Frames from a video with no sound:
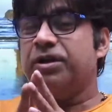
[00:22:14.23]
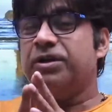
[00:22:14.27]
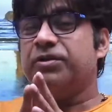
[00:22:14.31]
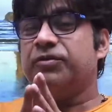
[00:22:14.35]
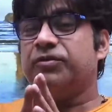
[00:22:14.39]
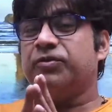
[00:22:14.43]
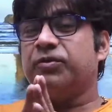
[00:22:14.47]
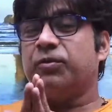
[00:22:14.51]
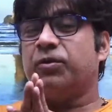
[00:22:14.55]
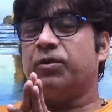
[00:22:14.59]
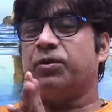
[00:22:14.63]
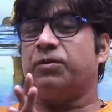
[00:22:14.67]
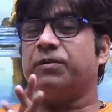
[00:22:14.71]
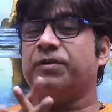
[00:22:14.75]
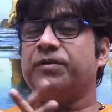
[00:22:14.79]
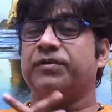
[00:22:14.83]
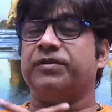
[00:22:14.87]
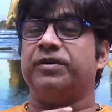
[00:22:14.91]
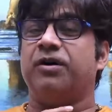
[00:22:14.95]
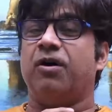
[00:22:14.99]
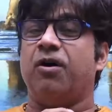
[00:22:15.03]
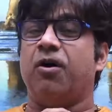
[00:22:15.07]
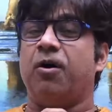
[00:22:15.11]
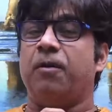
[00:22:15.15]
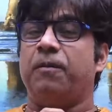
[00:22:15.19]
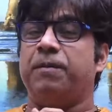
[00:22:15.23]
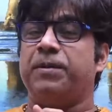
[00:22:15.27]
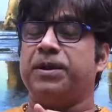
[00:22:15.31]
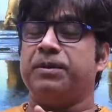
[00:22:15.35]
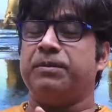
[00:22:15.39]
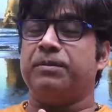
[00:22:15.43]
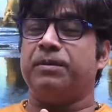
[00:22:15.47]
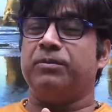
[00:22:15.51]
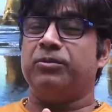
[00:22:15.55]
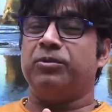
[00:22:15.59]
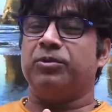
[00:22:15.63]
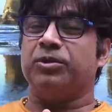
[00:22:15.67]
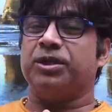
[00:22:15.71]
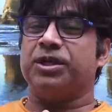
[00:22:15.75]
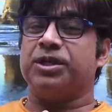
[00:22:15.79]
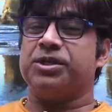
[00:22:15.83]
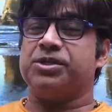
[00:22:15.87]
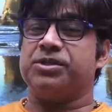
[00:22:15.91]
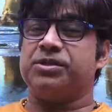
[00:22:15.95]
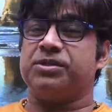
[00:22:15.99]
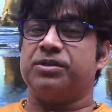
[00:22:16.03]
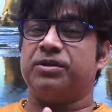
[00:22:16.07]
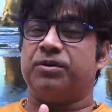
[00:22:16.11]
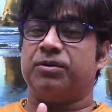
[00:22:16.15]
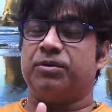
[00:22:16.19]
So what was the optimum
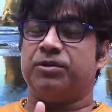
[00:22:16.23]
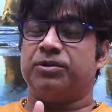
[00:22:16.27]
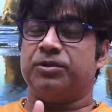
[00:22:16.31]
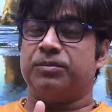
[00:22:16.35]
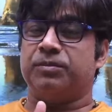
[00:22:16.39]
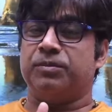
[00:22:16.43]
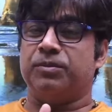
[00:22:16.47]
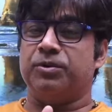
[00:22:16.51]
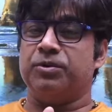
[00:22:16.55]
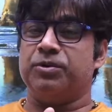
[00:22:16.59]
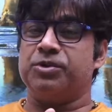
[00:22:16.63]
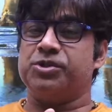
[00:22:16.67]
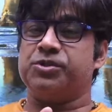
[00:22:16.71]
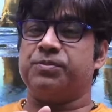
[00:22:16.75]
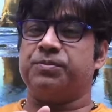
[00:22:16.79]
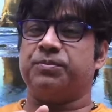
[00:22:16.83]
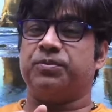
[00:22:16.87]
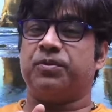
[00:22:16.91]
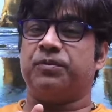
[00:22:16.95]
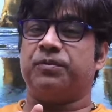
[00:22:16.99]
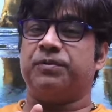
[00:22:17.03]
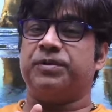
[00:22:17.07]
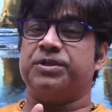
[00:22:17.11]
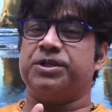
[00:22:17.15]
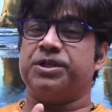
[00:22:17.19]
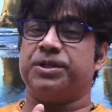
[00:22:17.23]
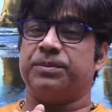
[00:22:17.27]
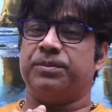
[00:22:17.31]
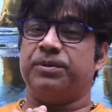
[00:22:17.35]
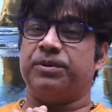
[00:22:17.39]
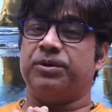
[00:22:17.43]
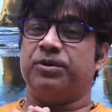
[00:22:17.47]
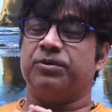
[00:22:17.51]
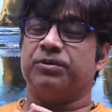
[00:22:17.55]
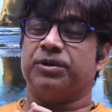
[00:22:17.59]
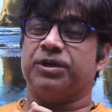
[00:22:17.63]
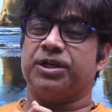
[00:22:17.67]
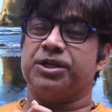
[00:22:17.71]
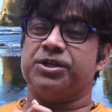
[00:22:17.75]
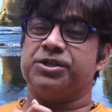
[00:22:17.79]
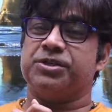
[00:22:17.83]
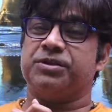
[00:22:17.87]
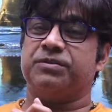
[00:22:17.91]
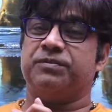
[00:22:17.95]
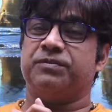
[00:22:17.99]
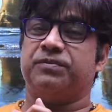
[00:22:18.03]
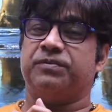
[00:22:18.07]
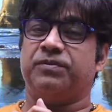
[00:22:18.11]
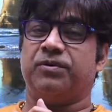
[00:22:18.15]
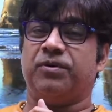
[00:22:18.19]
location or the most profitable
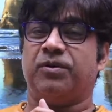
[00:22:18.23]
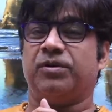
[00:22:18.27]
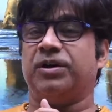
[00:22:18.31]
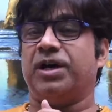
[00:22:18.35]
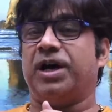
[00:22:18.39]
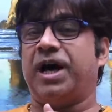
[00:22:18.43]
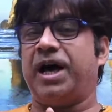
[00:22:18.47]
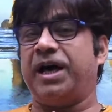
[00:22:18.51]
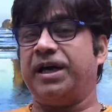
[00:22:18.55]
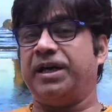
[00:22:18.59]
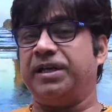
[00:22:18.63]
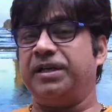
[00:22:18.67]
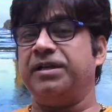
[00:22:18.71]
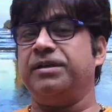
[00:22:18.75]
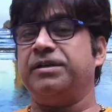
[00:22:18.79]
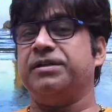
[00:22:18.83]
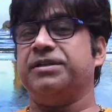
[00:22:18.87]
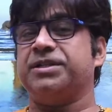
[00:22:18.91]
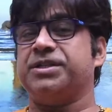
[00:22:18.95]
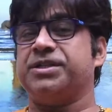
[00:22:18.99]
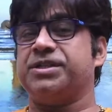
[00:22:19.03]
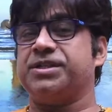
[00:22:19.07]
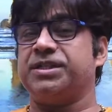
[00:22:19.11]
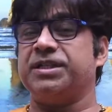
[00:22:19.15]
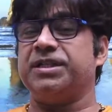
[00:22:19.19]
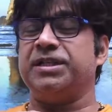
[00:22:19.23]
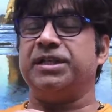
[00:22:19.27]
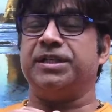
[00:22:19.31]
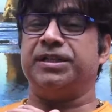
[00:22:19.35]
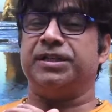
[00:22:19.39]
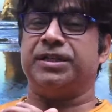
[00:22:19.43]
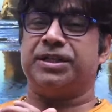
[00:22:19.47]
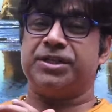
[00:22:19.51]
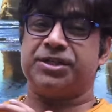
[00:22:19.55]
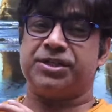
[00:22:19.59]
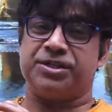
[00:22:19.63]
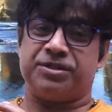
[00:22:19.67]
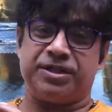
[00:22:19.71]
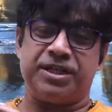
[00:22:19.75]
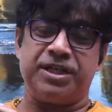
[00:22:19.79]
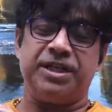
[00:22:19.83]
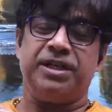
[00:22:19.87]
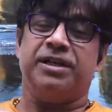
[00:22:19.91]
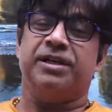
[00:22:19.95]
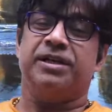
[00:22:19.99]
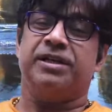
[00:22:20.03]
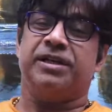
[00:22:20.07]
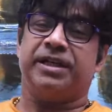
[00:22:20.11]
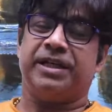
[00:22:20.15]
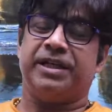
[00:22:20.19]
location for iron and steel
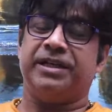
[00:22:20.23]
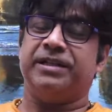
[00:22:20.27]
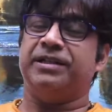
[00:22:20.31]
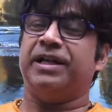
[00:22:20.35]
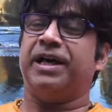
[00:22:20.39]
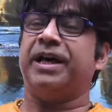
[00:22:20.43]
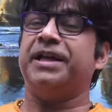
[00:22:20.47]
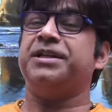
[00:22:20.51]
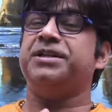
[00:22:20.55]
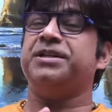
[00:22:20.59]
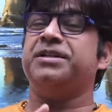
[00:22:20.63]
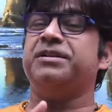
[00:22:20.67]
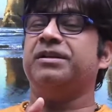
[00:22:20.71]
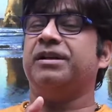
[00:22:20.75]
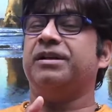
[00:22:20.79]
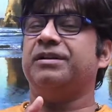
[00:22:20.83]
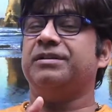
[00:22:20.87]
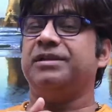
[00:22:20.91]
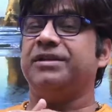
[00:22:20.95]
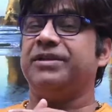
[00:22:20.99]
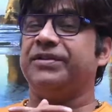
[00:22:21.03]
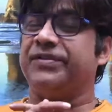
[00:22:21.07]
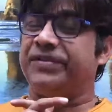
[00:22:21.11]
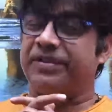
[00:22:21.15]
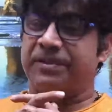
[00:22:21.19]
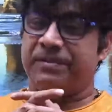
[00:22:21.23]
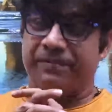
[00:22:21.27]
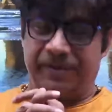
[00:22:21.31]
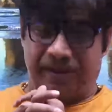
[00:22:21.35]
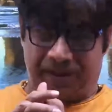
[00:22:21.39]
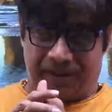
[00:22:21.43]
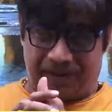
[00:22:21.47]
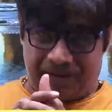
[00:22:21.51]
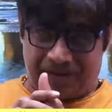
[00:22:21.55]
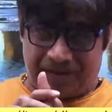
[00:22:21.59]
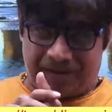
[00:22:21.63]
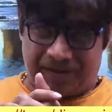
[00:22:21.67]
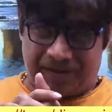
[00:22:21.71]
industry in 1907?